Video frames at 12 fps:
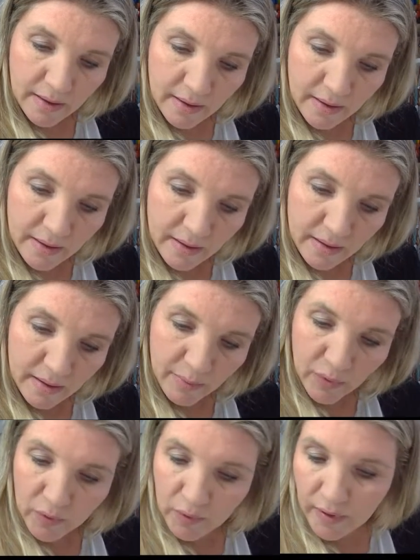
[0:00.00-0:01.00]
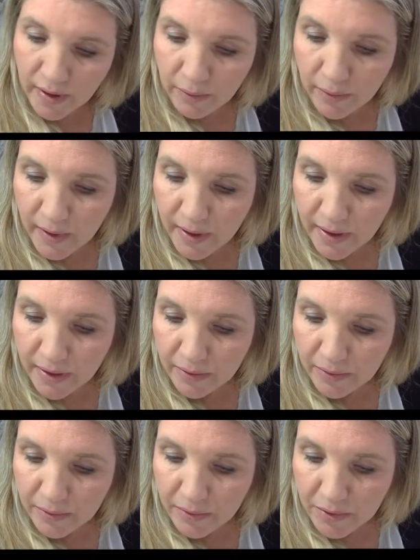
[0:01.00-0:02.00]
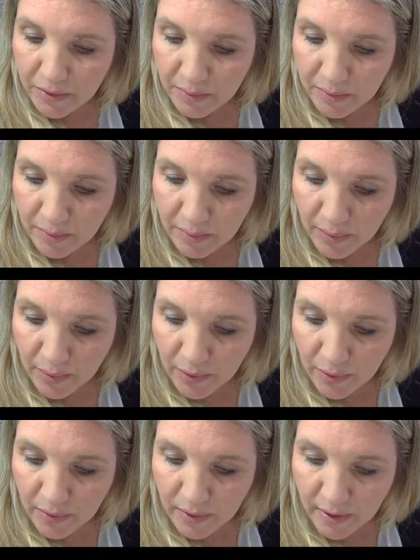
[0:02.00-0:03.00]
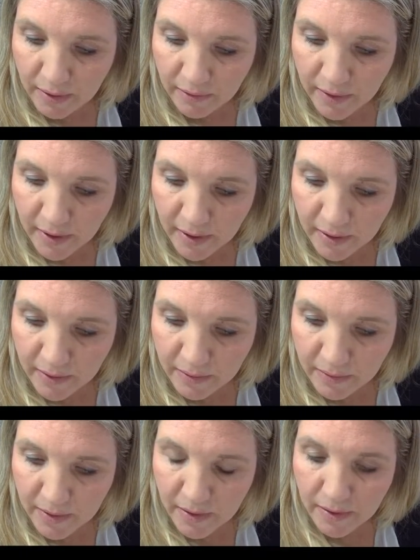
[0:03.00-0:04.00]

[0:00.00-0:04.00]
And pull that round, pull that round.